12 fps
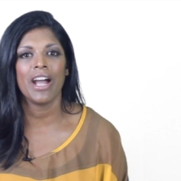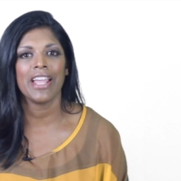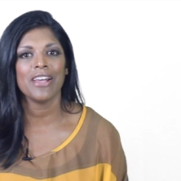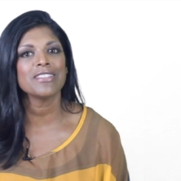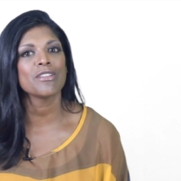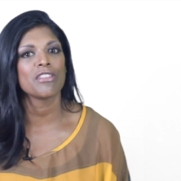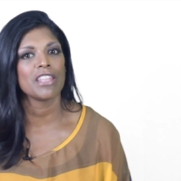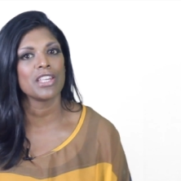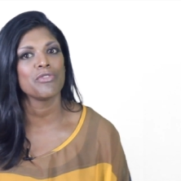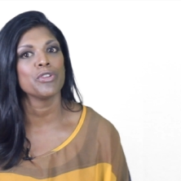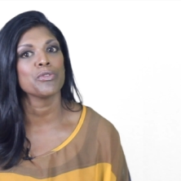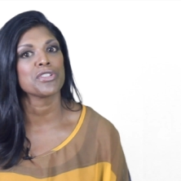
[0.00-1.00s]
I also
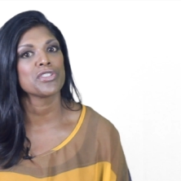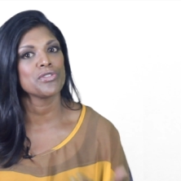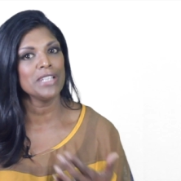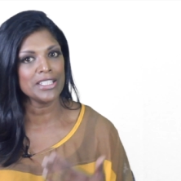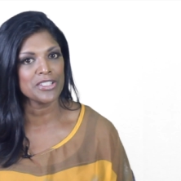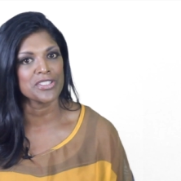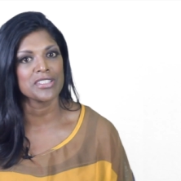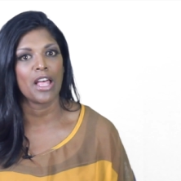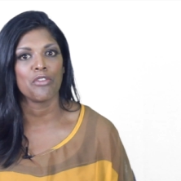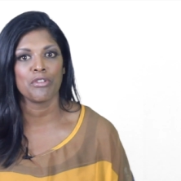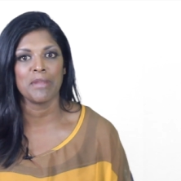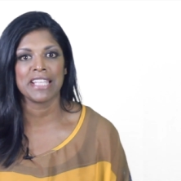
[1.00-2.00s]
think if you restrict
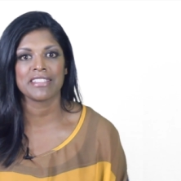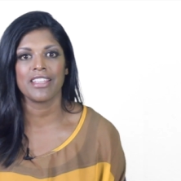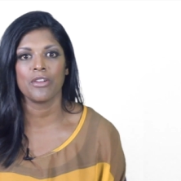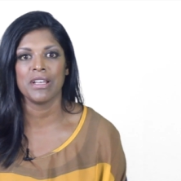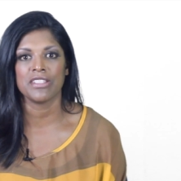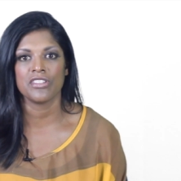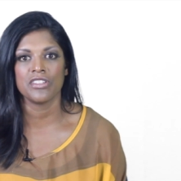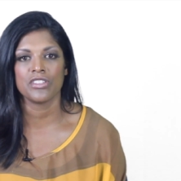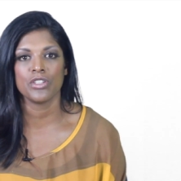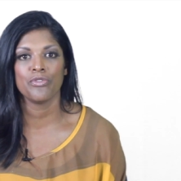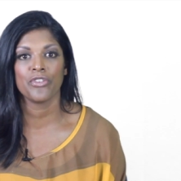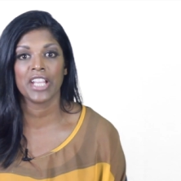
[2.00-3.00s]
yourself from asking
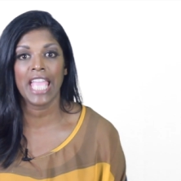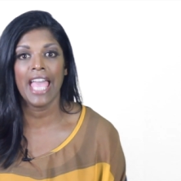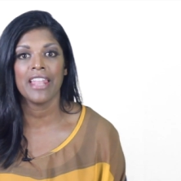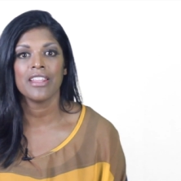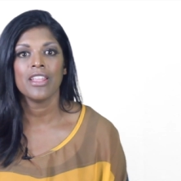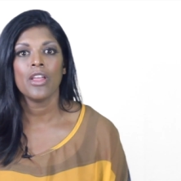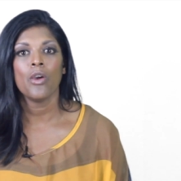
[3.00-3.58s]
questions, you forget